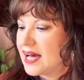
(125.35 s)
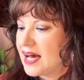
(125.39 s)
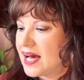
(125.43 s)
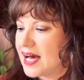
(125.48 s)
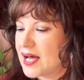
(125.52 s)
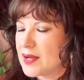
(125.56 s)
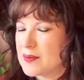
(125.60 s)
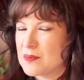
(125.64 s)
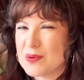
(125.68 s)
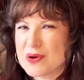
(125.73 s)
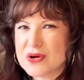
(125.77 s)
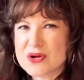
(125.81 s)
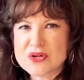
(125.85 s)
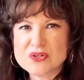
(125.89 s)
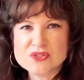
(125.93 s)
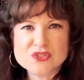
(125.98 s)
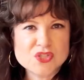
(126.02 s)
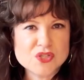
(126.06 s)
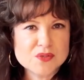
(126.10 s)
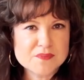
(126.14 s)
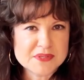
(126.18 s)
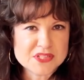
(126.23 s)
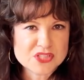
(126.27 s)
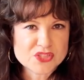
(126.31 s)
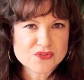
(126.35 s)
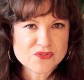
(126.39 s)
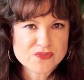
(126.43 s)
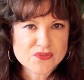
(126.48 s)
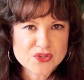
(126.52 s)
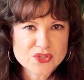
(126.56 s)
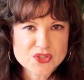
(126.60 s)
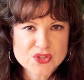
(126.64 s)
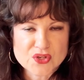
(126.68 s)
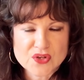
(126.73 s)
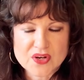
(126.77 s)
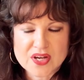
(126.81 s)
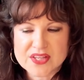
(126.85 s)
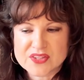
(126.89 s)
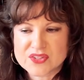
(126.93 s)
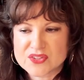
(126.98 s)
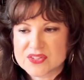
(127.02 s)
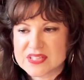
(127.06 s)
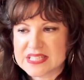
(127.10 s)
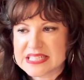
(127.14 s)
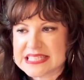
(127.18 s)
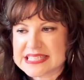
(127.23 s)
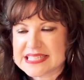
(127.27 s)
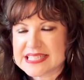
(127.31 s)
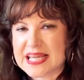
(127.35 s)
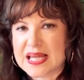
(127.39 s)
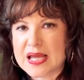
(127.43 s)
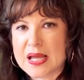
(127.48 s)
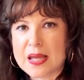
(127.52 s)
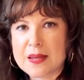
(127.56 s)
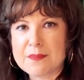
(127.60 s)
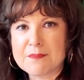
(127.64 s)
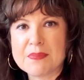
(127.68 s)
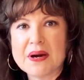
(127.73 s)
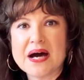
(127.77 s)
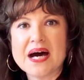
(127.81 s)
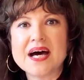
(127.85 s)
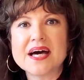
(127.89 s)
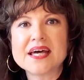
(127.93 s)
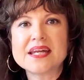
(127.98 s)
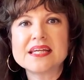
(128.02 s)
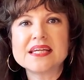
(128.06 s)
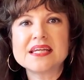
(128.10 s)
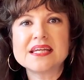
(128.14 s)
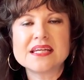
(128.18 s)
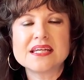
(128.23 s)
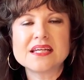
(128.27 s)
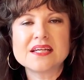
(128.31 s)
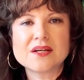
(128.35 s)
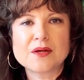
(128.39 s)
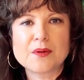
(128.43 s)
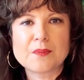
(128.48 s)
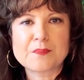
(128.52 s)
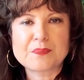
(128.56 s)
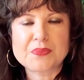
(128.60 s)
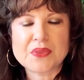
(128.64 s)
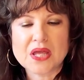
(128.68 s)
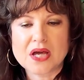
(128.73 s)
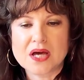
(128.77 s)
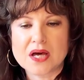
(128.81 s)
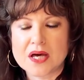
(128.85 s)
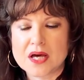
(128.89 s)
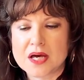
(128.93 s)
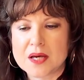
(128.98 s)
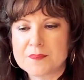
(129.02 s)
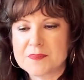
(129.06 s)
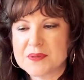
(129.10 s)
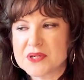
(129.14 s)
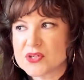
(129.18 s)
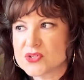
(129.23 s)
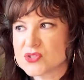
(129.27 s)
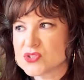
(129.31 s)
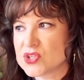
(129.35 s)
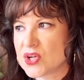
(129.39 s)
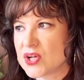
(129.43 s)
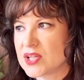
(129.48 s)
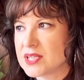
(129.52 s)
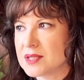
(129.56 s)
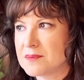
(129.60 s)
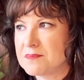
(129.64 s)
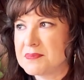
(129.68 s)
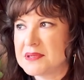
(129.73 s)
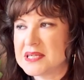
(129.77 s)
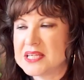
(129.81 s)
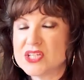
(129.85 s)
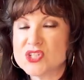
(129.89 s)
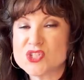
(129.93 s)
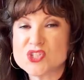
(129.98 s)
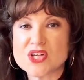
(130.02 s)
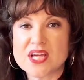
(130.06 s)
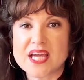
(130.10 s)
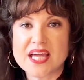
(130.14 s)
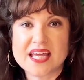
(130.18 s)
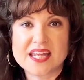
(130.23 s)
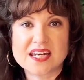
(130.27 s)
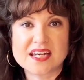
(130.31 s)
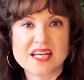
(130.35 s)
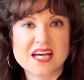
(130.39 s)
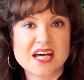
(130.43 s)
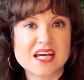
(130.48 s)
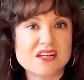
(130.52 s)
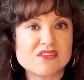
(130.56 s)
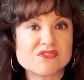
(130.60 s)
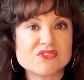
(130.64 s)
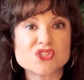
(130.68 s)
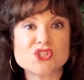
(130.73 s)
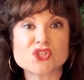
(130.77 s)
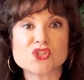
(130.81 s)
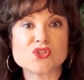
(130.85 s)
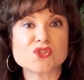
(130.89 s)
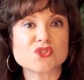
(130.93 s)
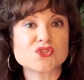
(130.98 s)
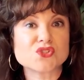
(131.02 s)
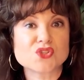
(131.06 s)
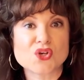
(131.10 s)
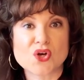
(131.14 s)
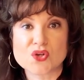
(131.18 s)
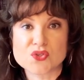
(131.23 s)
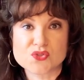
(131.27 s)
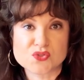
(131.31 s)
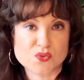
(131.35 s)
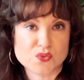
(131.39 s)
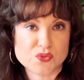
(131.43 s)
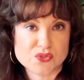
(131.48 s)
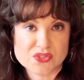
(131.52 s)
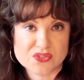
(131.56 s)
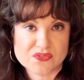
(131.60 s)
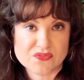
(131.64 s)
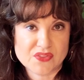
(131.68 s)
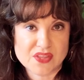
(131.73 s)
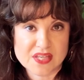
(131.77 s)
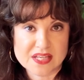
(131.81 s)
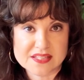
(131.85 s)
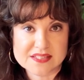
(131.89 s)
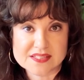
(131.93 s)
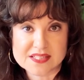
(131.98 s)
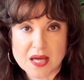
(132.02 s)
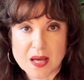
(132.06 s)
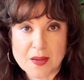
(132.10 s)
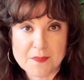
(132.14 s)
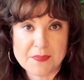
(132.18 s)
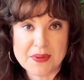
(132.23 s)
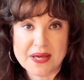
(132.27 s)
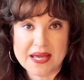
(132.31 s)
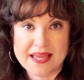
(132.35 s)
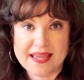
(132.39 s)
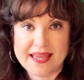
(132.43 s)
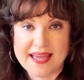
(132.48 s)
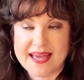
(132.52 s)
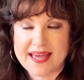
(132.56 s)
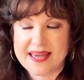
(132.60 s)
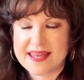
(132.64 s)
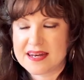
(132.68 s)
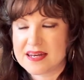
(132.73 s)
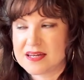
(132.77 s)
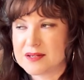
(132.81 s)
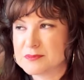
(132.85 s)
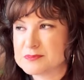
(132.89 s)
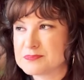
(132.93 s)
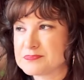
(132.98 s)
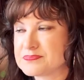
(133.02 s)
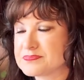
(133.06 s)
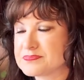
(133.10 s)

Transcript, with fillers: I won't go too much further other than to say a body appears on the beach and kind of stirs all sorts of things up again.